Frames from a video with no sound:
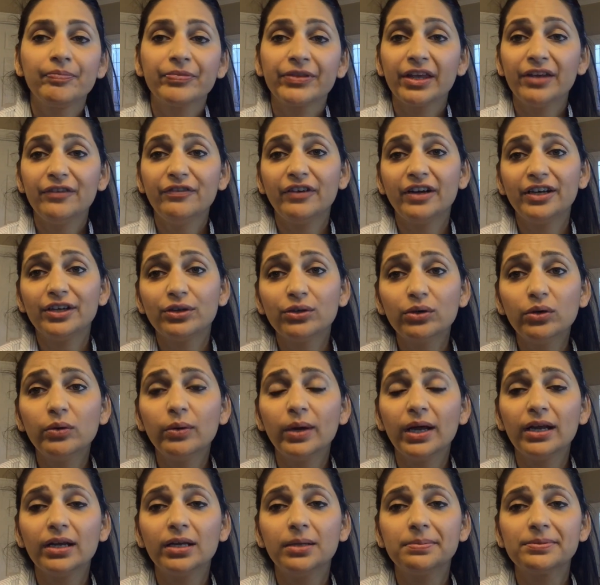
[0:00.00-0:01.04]
If I do
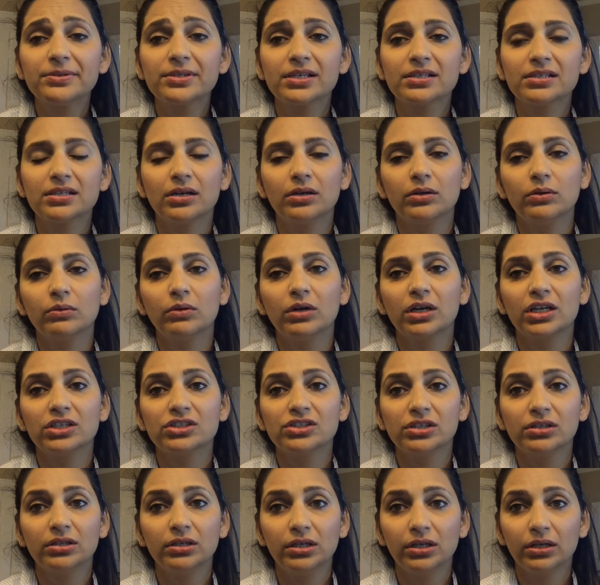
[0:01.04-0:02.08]
wear lipsticks at work, I
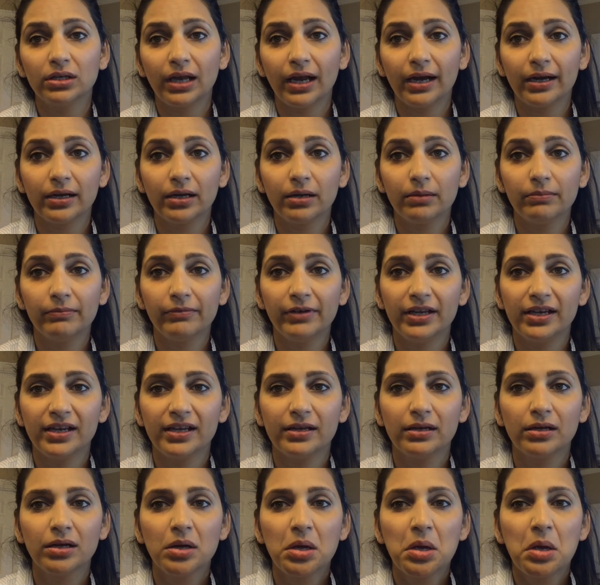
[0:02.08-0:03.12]
generally will end up
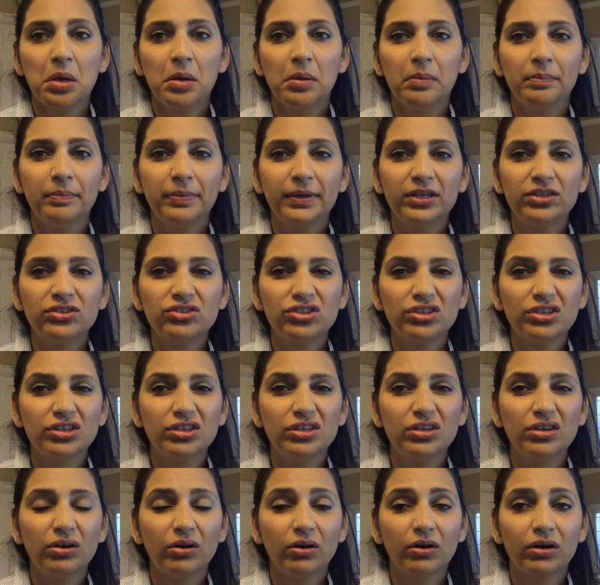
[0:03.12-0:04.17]
wearing
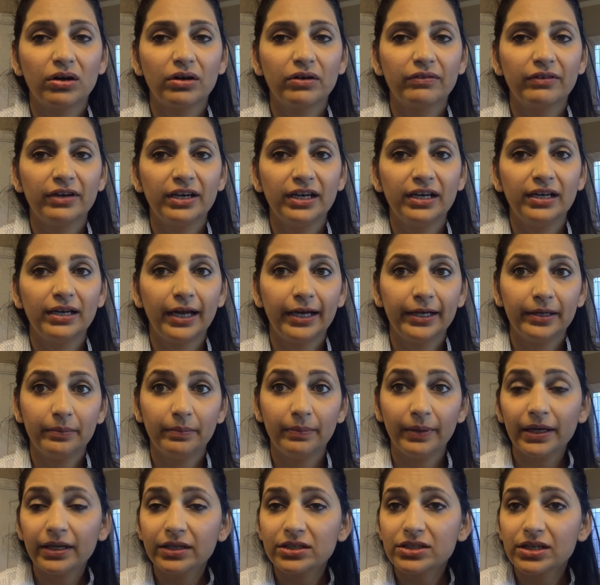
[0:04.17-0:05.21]
peachy or very light
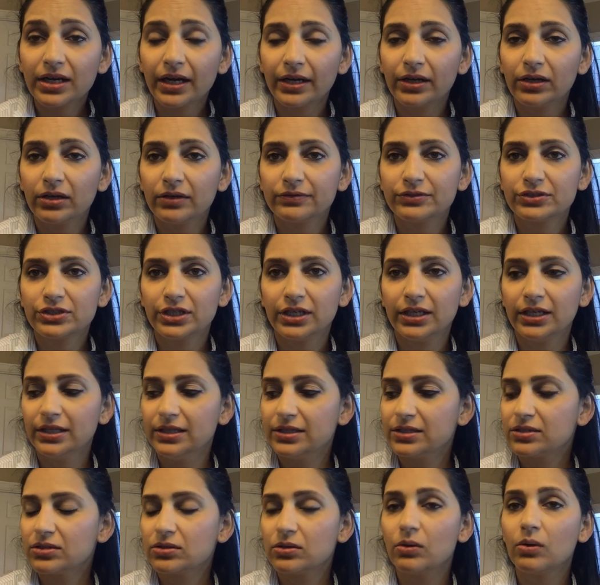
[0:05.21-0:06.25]
beige kind of
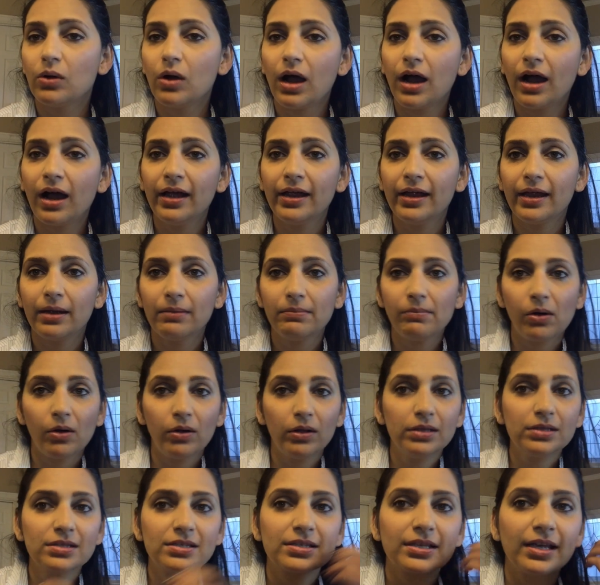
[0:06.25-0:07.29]
shades. So I am
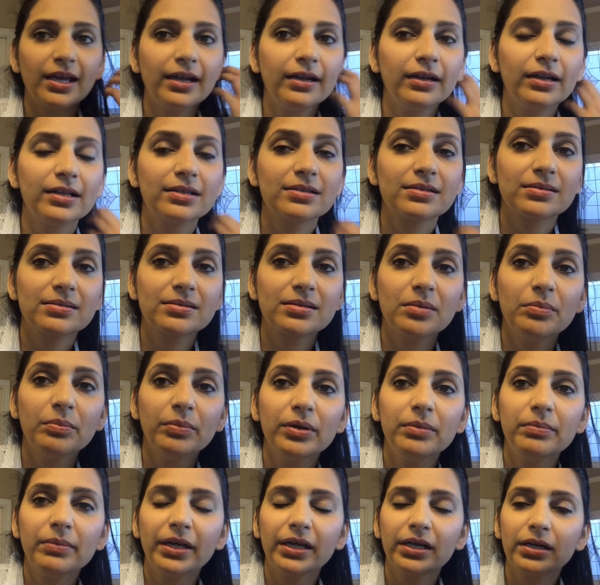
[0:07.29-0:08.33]
all set. It's a
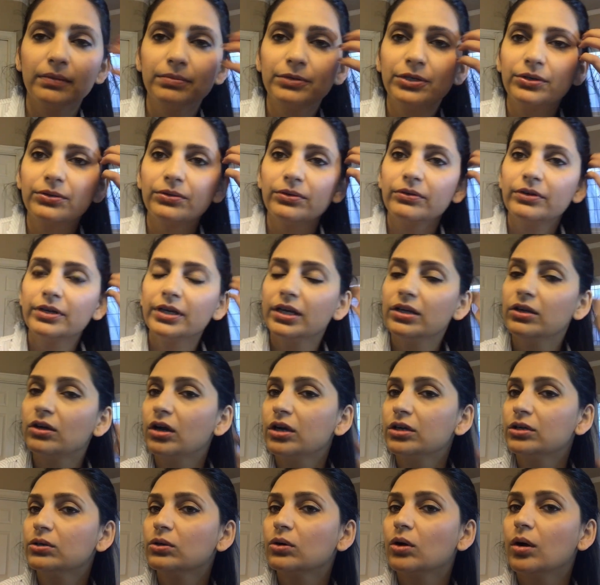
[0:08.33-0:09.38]
simple makeup tutorial,
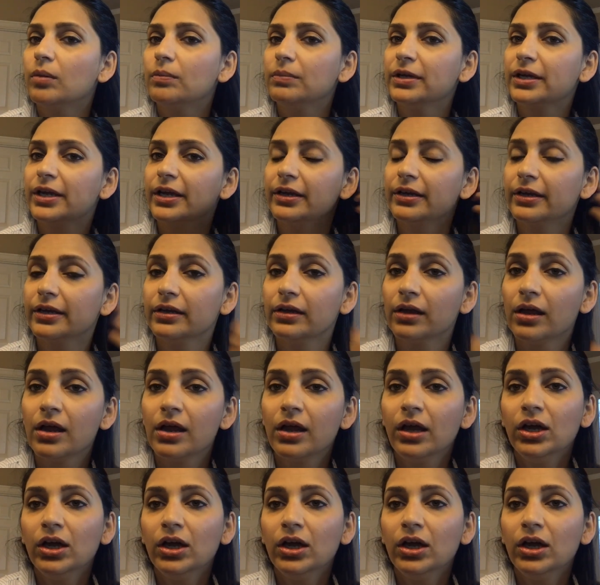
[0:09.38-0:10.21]
not too complicated.